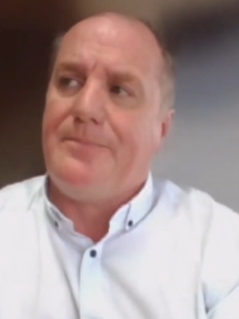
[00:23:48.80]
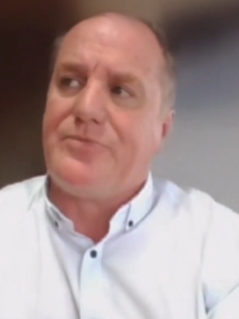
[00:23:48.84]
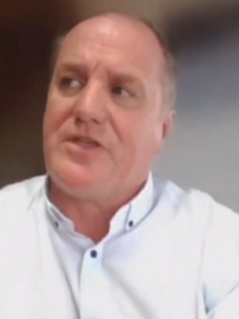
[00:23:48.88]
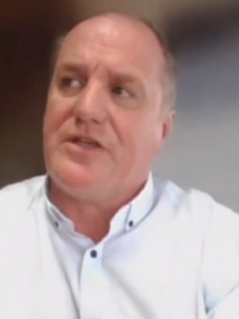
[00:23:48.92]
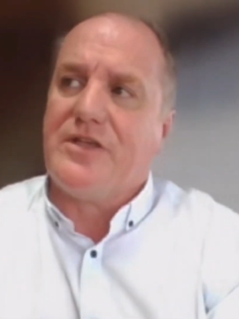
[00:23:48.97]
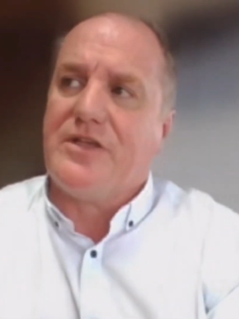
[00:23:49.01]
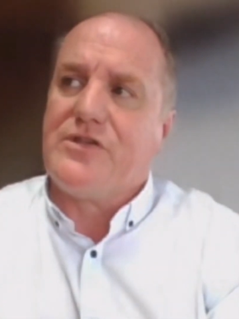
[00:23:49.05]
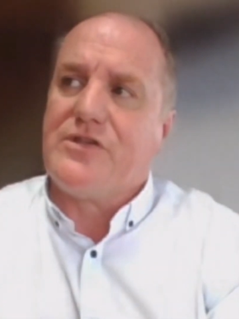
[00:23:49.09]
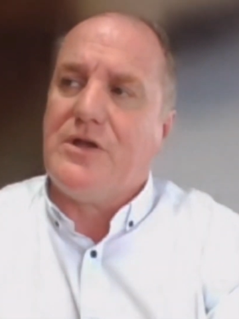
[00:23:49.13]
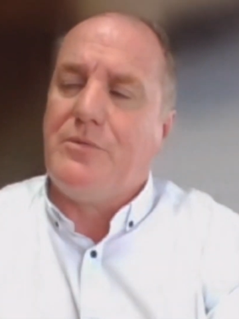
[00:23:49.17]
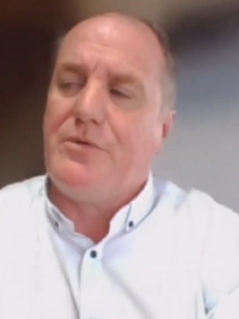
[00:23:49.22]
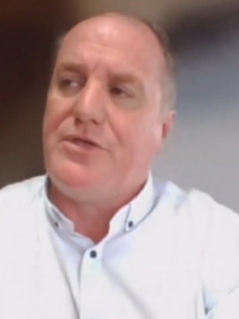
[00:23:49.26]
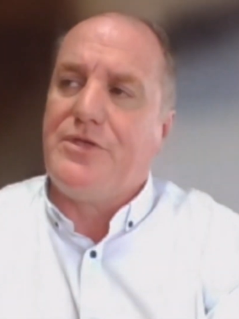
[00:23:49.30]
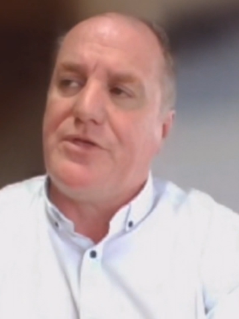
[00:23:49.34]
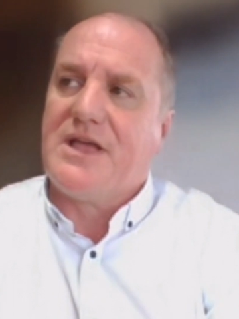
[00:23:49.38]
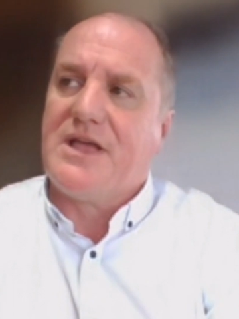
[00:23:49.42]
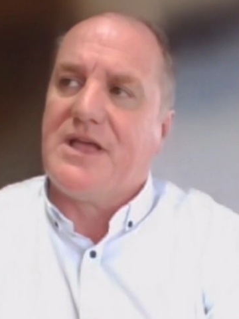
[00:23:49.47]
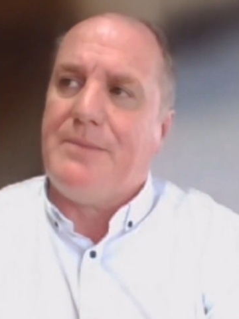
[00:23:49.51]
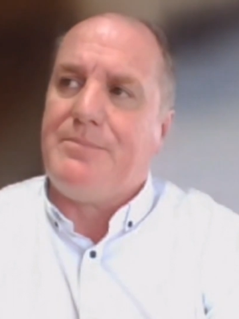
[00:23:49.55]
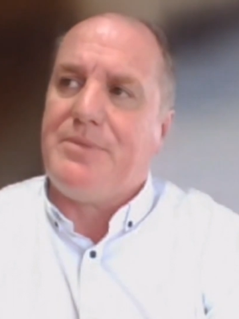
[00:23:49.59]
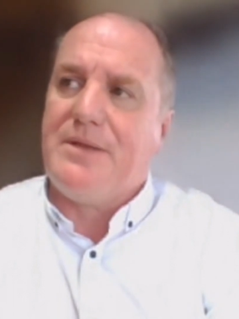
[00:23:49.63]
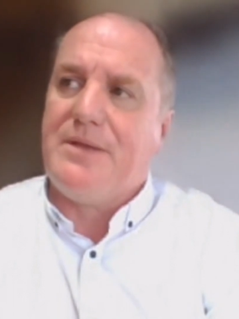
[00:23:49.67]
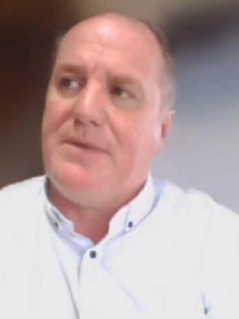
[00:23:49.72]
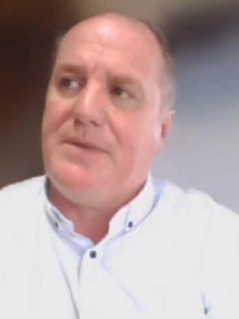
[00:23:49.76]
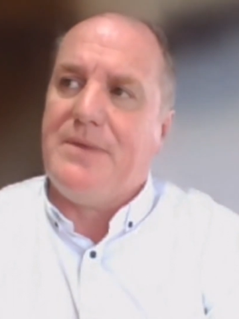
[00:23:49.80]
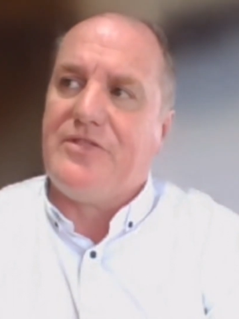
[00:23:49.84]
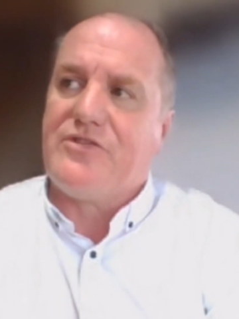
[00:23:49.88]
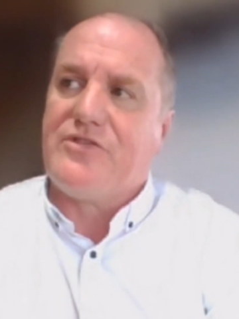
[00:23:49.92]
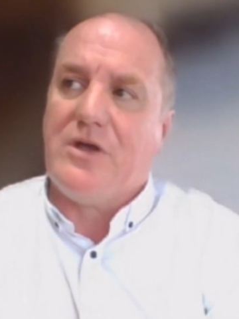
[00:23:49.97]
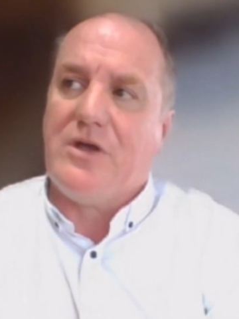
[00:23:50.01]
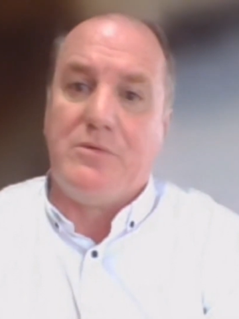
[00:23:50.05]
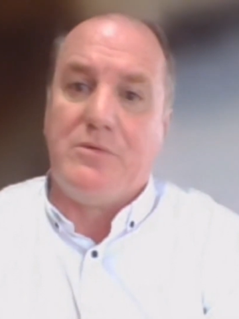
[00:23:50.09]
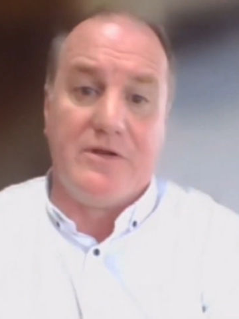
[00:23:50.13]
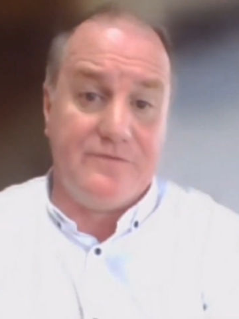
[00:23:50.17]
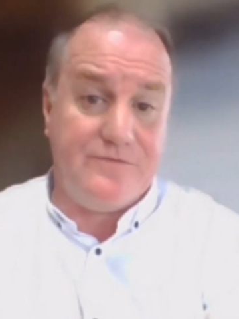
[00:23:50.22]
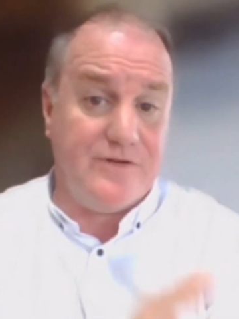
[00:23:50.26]
So within a couple of months,
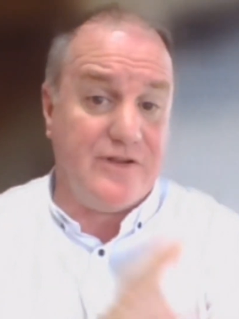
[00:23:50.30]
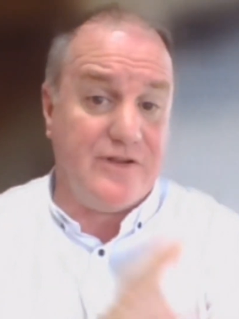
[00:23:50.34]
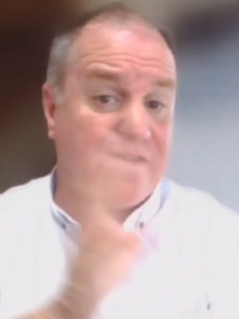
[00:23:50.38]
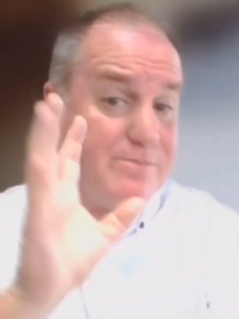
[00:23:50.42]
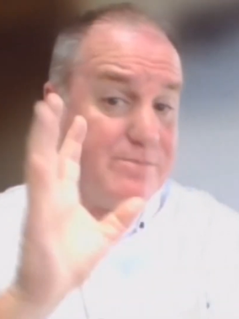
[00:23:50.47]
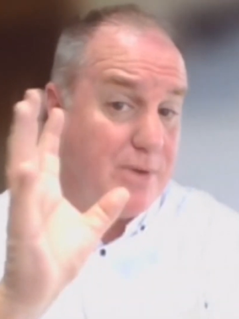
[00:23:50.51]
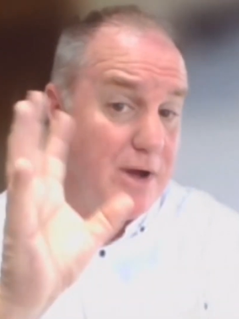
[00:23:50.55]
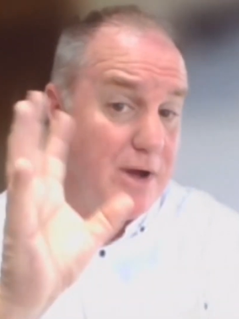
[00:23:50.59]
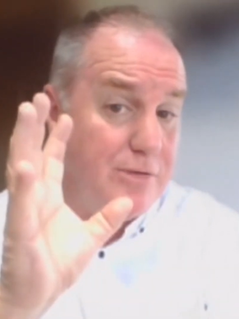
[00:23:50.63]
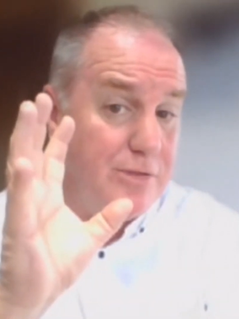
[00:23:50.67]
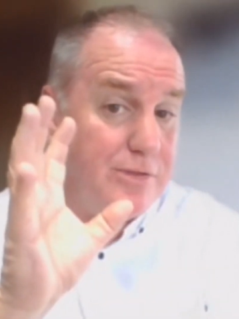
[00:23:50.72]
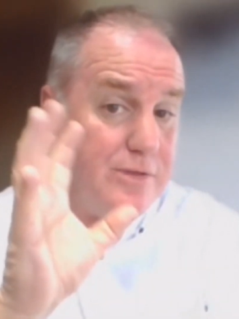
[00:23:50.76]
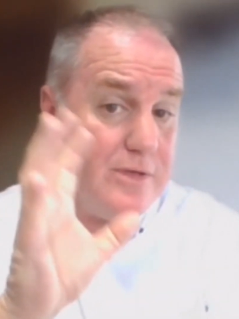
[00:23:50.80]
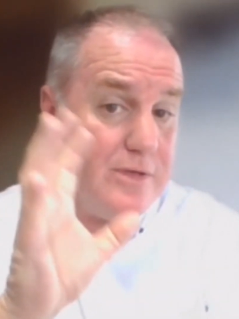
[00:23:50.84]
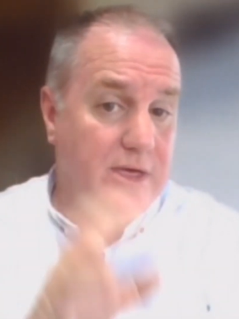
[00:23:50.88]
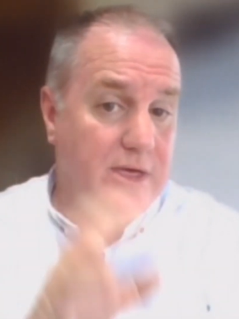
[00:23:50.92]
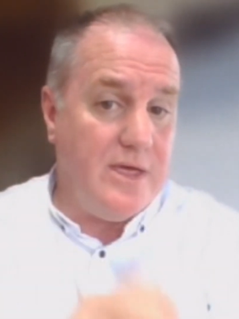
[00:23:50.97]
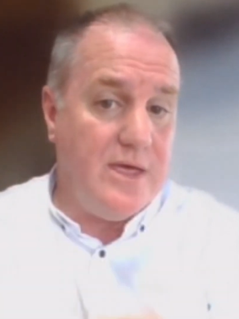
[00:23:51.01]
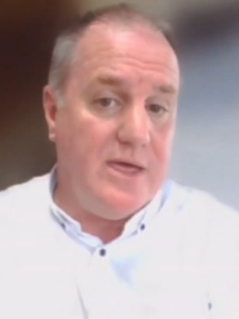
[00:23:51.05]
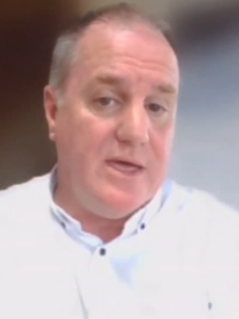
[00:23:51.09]
I will have finished both,